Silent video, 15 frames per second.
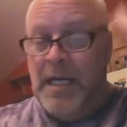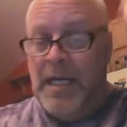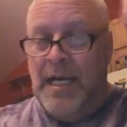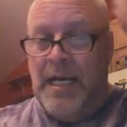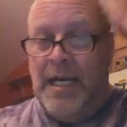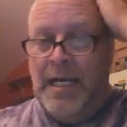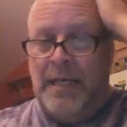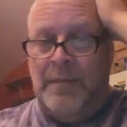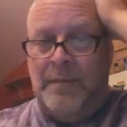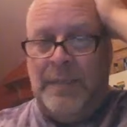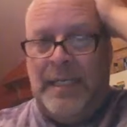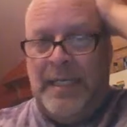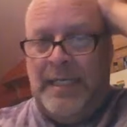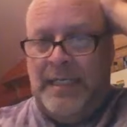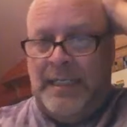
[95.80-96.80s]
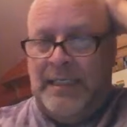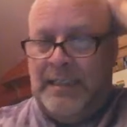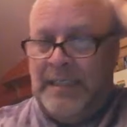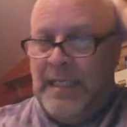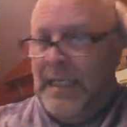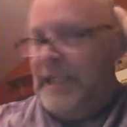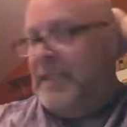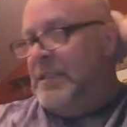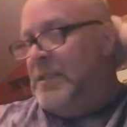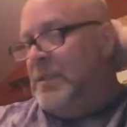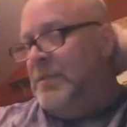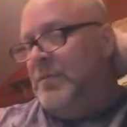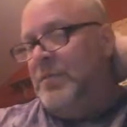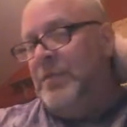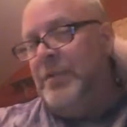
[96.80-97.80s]
We had like
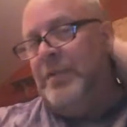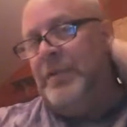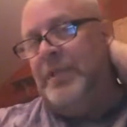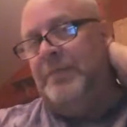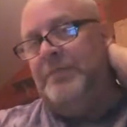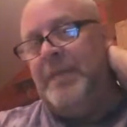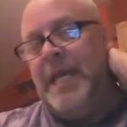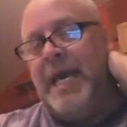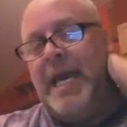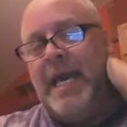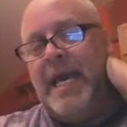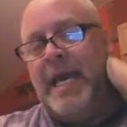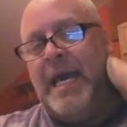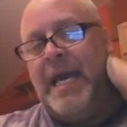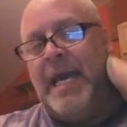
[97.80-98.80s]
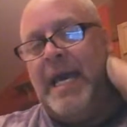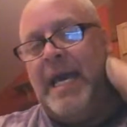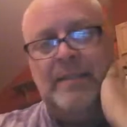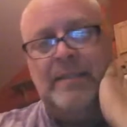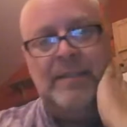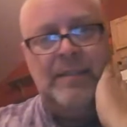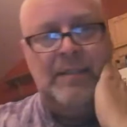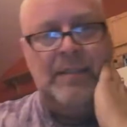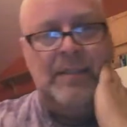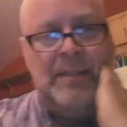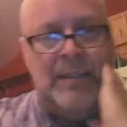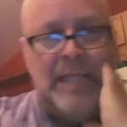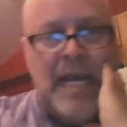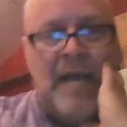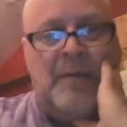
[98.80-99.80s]
some really bad
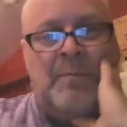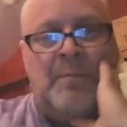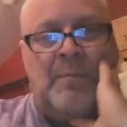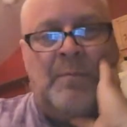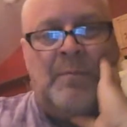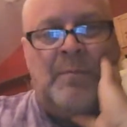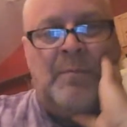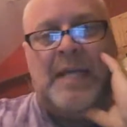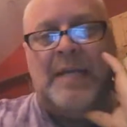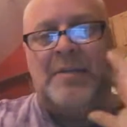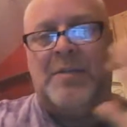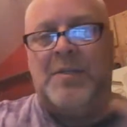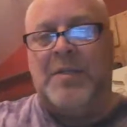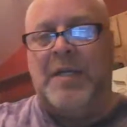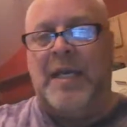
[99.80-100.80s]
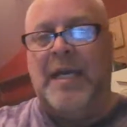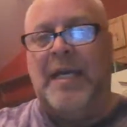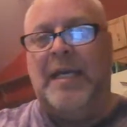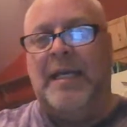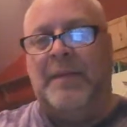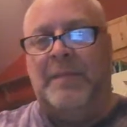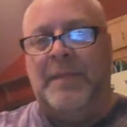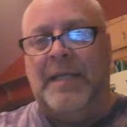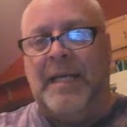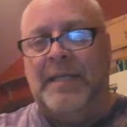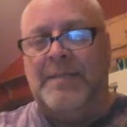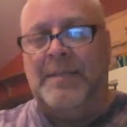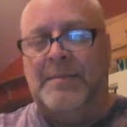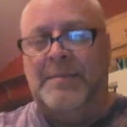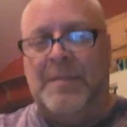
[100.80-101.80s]
downpours
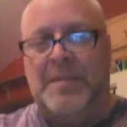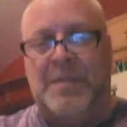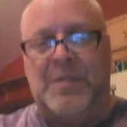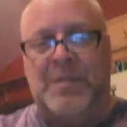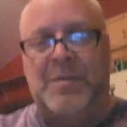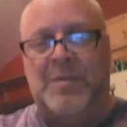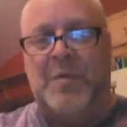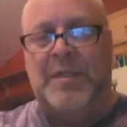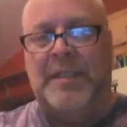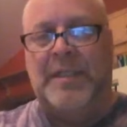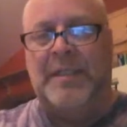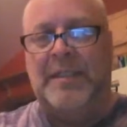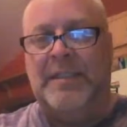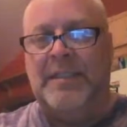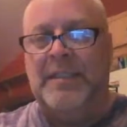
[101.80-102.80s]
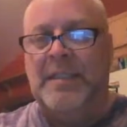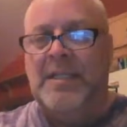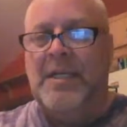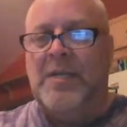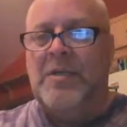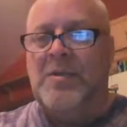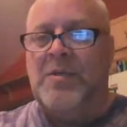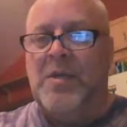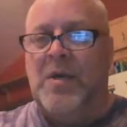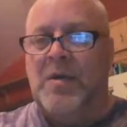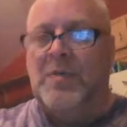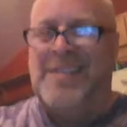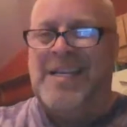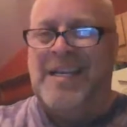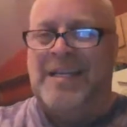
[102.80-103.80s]
yesterday, and we had some this morning.
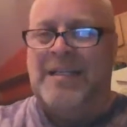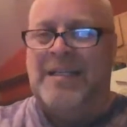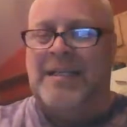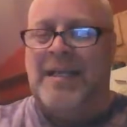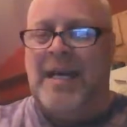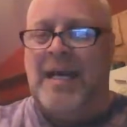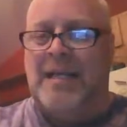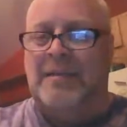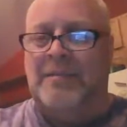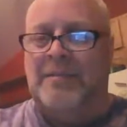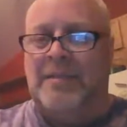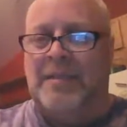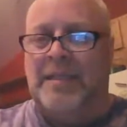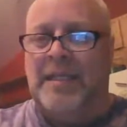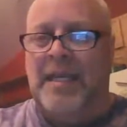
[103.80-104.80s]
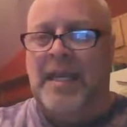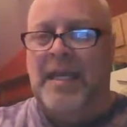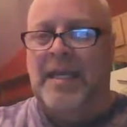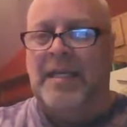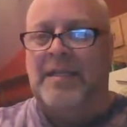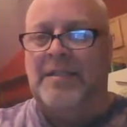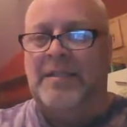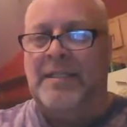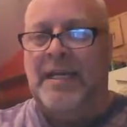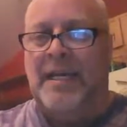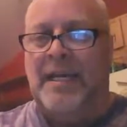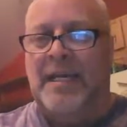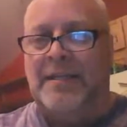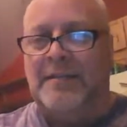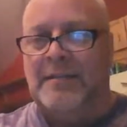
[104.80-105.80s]
It's kind of not really. Hey,
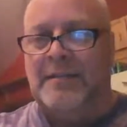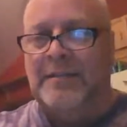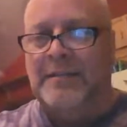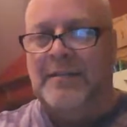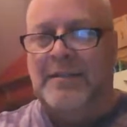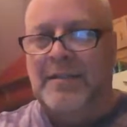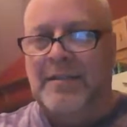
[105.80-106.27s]
good day